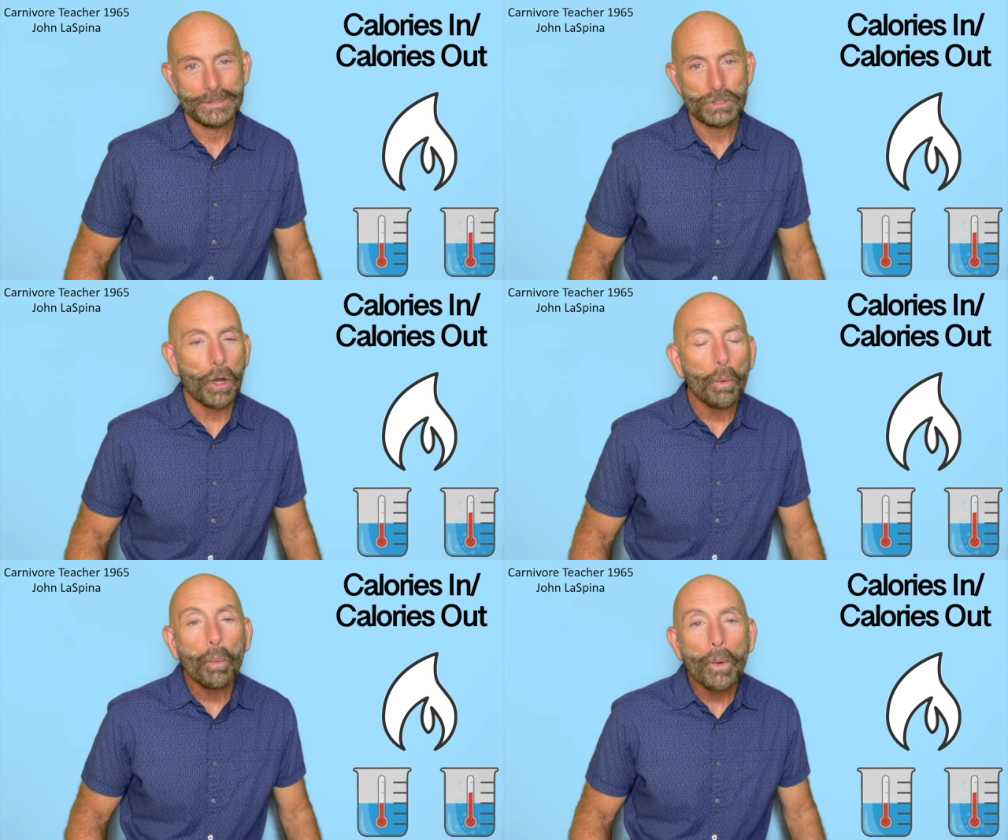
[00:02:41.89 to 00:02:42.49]

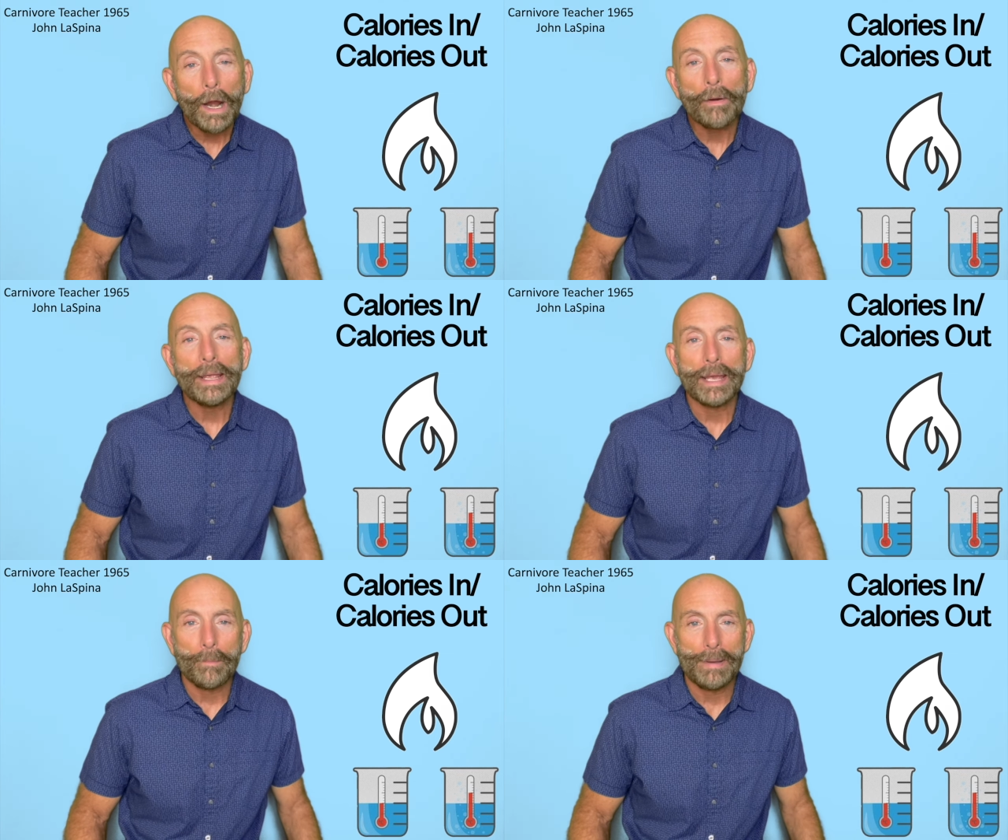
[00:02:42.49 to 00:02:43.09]
Don't
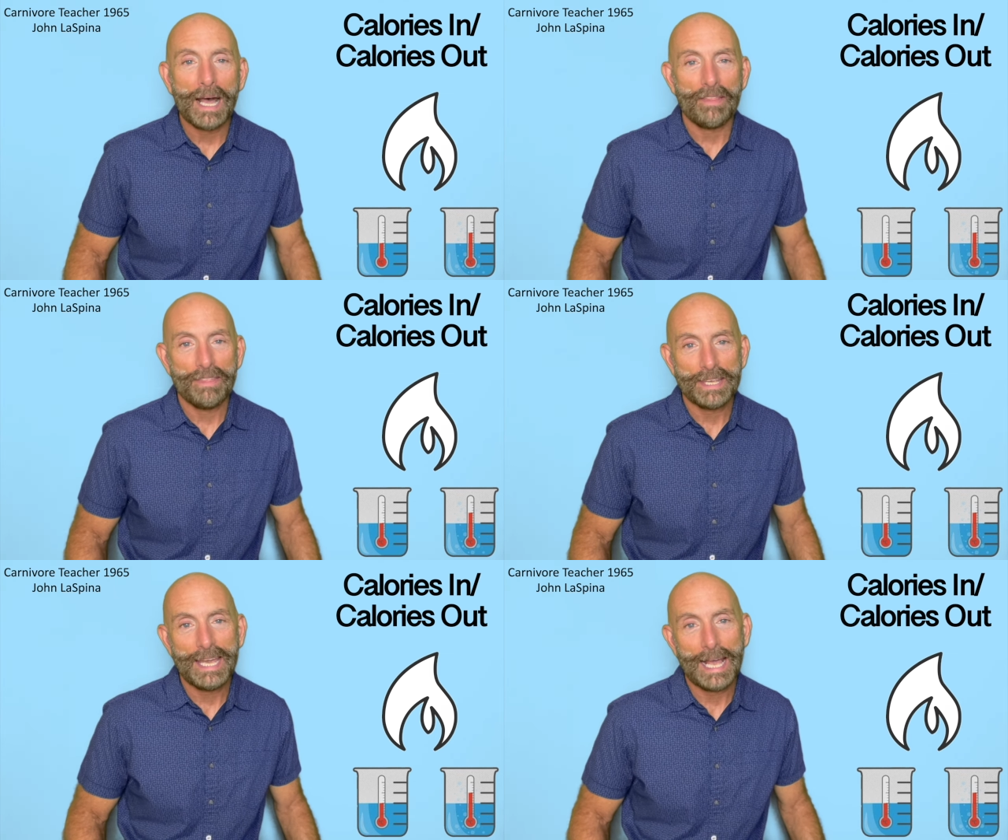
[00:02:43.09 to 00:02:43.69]
worry about
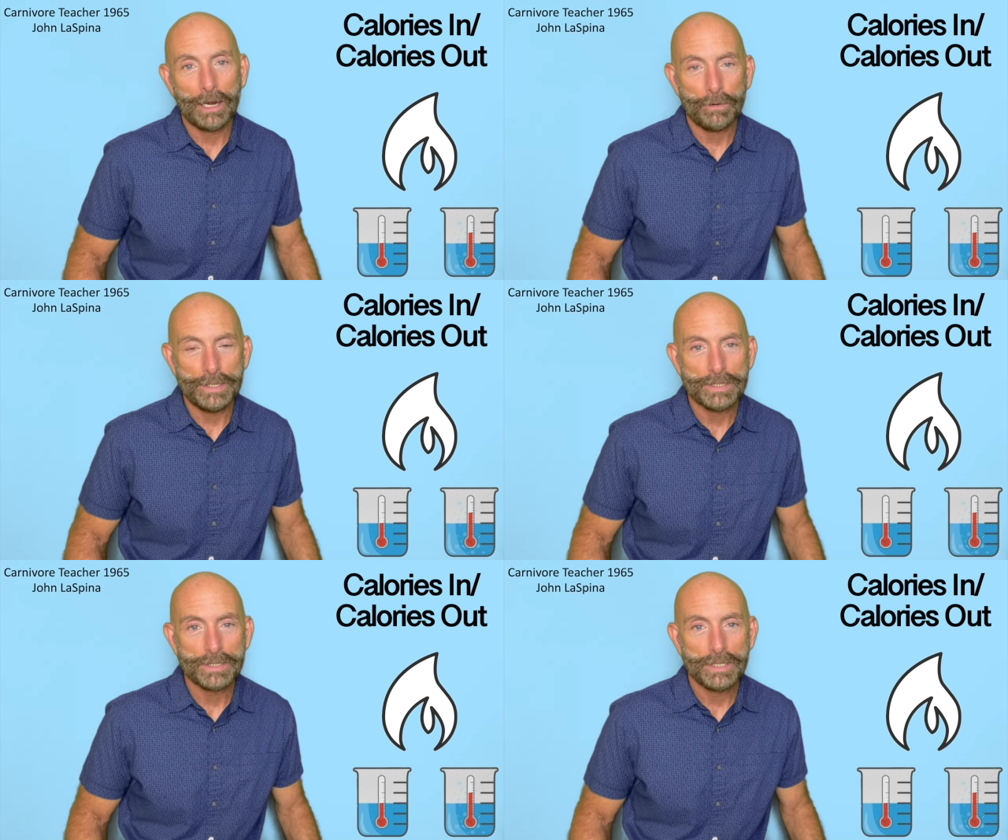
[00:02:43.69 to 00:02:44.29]
the
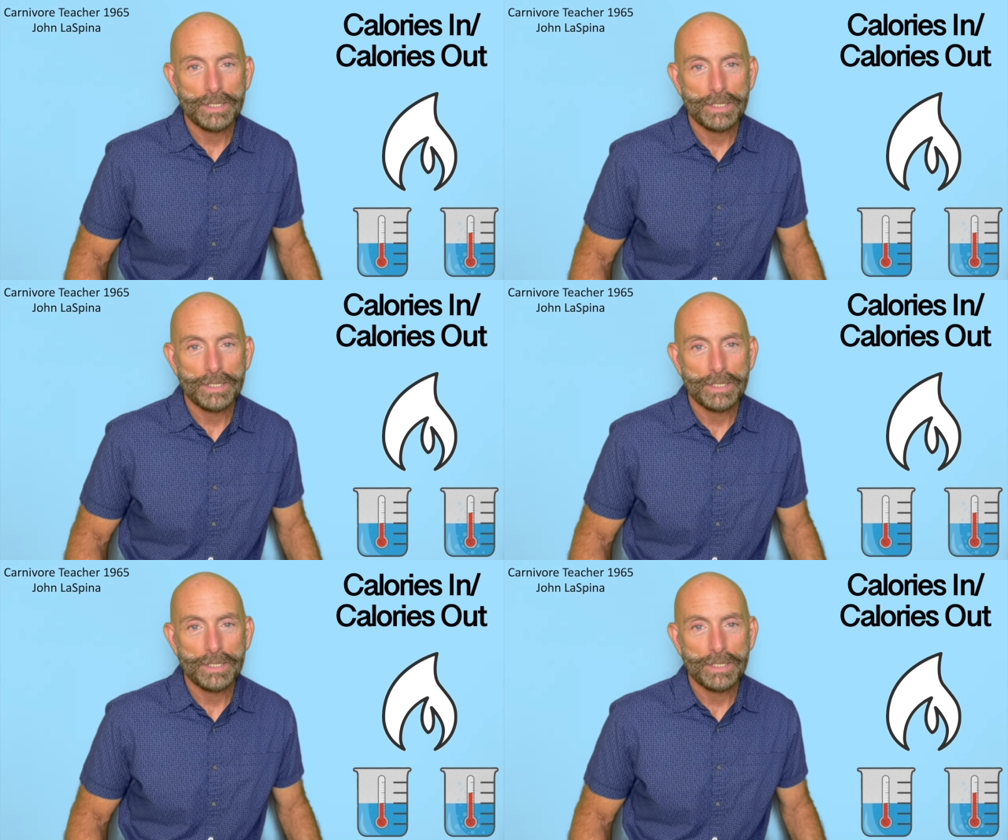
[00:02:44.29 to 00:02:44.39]
calories.